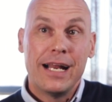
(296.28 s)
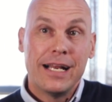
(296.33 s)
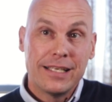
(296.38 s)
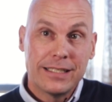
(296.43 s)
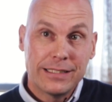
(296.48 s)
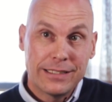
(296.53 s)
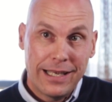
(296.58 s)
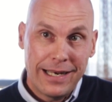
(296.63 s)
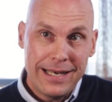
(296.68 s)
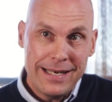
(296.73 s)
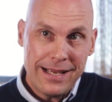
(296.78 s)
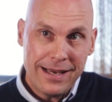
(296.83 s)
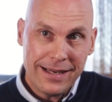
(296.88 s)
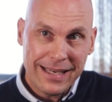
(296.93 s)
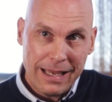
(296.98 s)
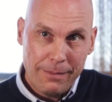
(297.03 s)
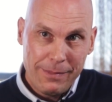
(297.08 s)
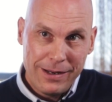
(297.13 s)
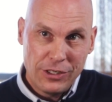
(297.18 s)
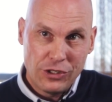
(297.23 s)
Suddenly I
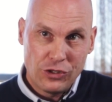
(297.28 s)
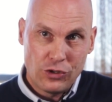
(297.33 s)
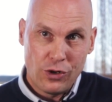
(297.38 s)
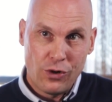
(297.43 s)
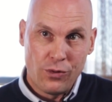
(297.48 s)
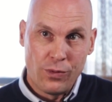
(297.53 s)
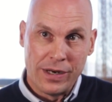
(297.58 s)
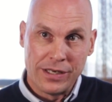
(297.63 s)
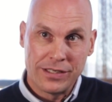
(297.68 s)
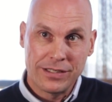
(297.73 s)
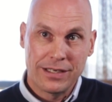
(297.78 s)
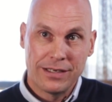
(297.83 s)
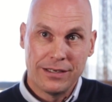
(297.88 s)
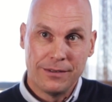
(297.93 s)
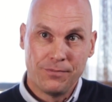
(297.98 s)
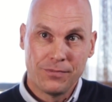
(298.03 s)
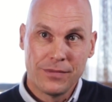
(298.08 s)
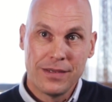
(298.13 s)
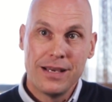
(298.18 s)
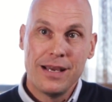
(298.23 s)
come into a risk.
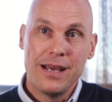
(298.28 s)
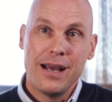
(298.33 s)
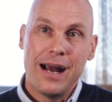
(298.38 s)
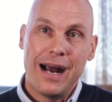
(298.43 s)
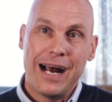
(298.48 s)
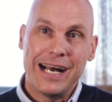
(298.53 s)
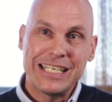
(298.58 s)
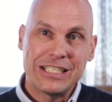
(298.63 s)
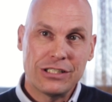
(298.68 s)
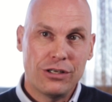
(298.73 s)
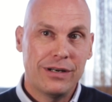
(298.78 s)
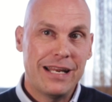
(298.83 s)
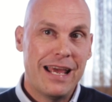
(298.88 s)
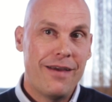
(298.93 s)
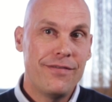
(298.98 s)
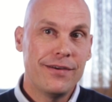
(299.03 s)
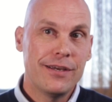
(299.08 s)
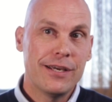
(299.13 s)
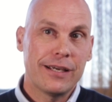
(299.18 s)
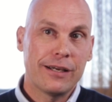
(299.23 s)
I start
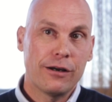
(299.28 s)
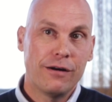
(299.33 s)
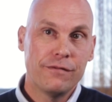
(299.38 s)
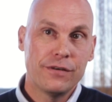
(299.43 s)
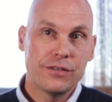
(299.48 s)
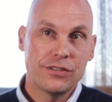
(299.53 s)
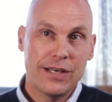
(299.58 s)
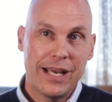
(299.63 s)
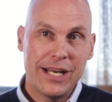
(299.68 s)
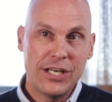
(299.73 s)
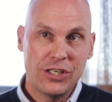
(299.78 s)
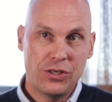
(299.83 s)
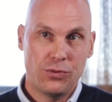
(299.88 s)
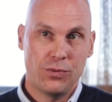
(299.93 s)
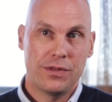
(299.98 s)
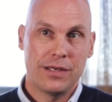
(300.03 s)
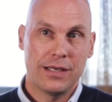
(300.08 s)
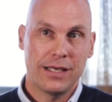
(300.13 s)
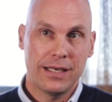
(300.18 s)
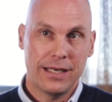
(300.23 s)
having a conversation
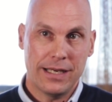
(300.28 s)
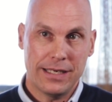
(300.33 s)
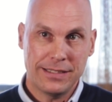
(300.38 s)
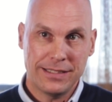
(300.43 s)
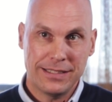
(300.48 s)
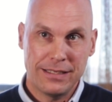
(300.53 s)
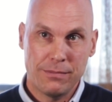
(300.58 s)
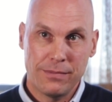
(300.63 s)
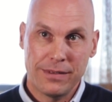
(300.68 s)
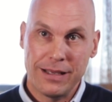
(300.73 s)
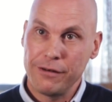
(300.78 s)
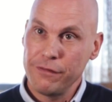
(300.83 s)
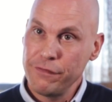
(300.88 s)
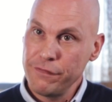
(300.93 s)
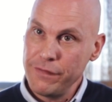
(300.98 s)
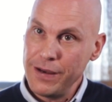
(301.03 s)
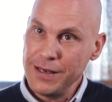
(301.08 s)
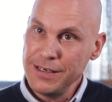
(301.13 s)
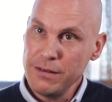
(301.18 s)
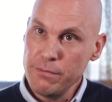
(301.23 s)
with a customer that
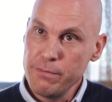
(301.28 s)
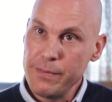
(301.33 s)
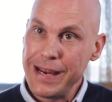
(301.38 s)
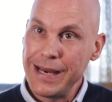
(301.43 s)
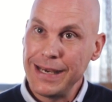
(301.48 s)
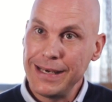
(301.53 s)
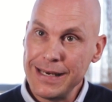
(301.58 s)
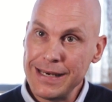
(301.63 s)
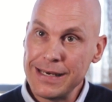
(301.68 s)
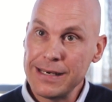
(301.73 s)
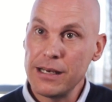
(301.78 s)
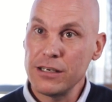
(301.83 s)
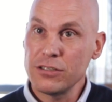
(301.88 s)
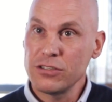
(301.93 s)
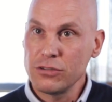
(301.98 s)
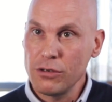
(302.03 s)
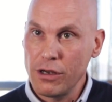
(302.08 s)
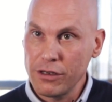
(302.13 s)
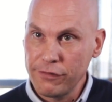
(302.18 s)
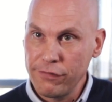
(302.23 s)
fundamentally now
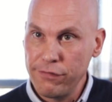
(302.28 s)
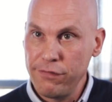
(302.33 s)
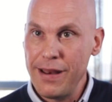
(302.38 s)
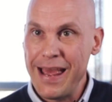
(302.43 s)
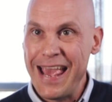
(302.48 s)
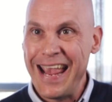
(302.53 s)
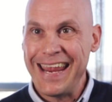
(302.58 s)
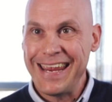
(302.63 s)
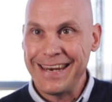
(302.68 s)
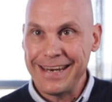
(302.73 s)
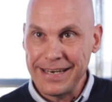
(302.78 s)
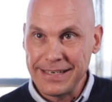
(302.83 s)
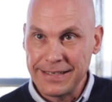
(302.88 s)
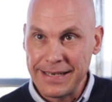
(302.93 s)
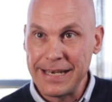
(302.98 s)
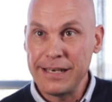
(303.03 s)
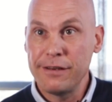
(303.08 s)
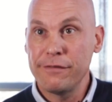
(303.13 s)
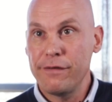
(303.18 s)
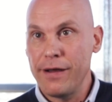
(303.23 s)
starts flagging,
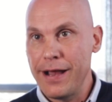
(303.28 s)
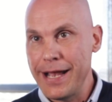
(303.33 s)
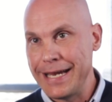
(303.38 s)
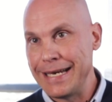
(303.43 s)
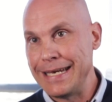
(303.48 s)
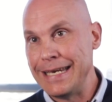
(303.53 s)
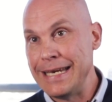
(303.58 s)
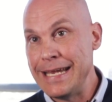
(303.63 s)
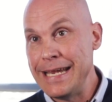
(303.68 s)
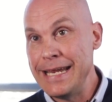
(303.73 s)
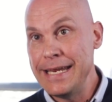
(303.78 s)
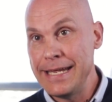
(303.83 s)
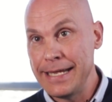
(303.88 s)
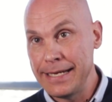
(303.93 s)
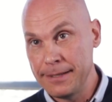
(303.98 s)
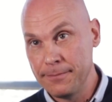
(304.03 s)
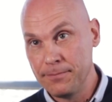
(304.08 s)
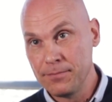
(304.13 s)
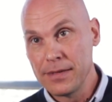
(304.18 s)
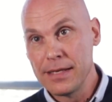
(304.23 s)
identifying, leading